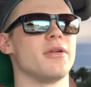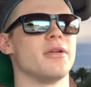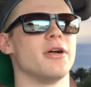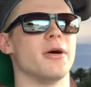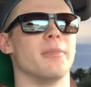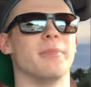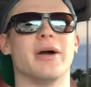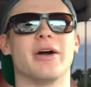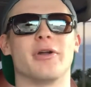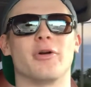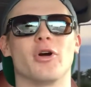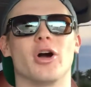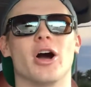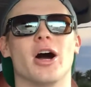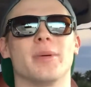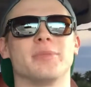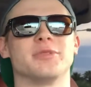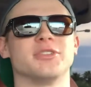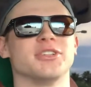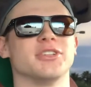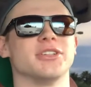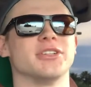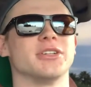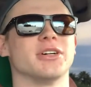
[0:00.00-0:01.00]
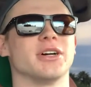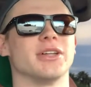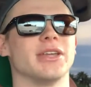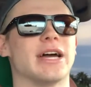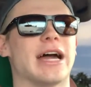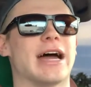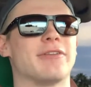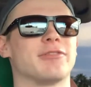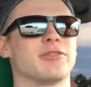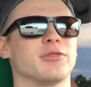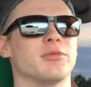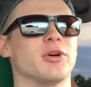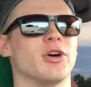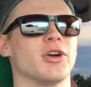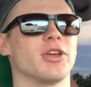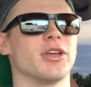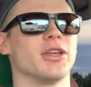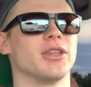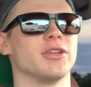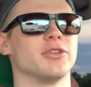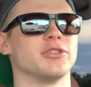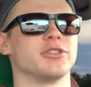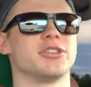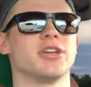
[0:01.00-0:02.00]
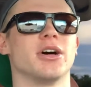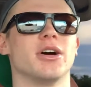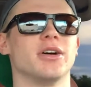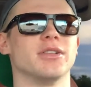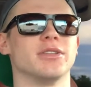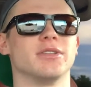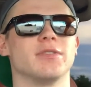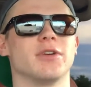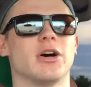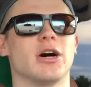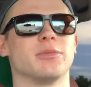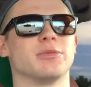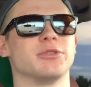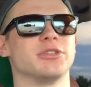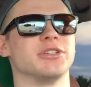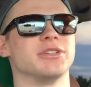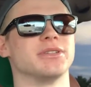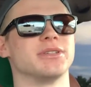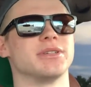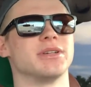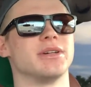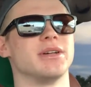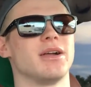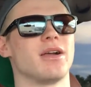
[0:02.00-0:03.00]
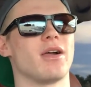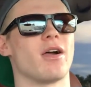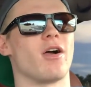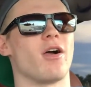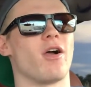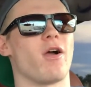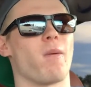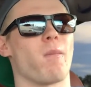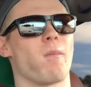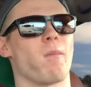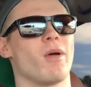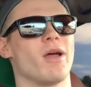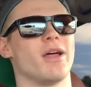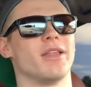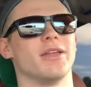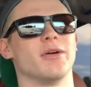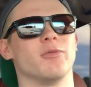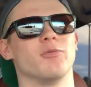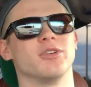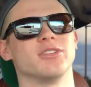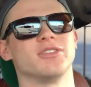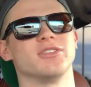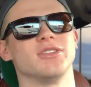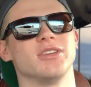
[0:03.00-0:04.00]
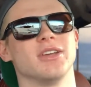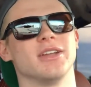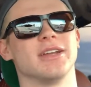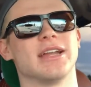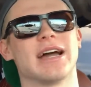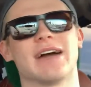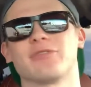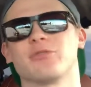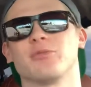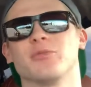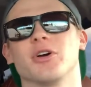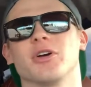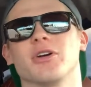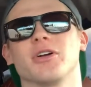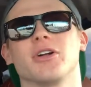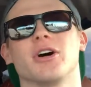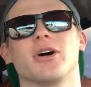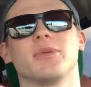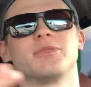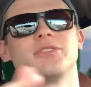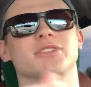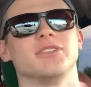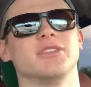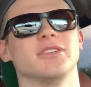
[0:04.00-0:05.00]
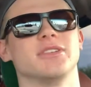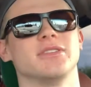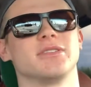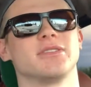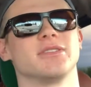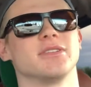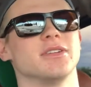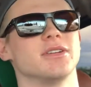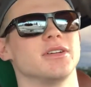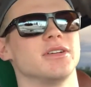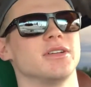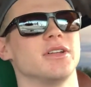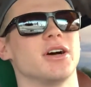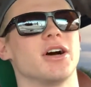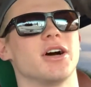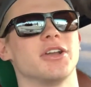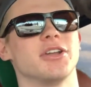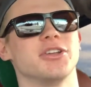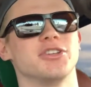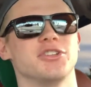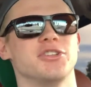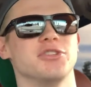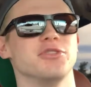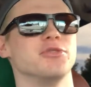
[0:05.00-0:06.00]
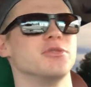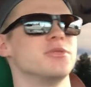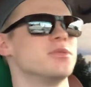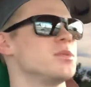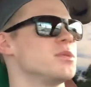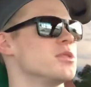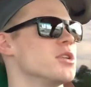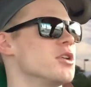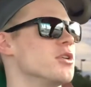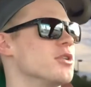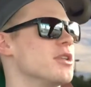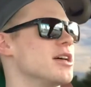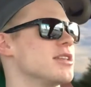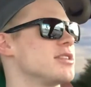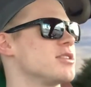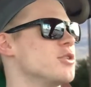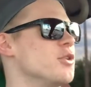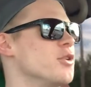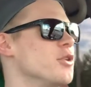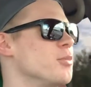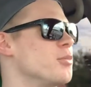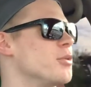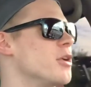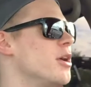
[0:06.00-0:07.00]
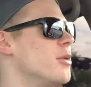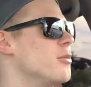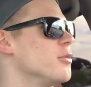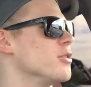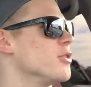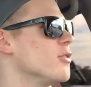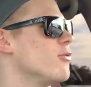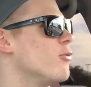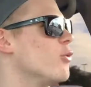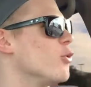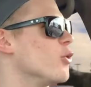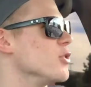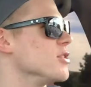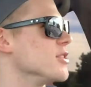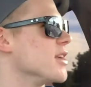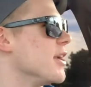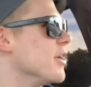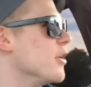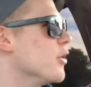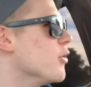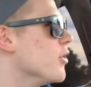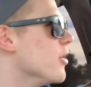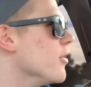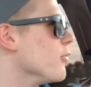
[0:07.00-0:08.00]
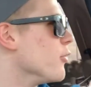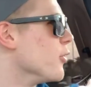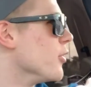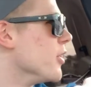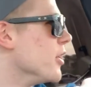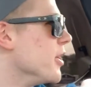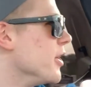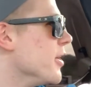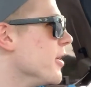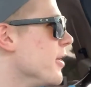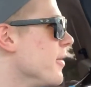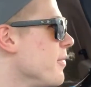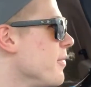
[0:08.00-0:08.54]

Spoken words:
a better option on the aftermarket, and there's tons of options. And then once you get an aftermarket option, it's a non-issue. So that's the only problem with the Fords I know of, really.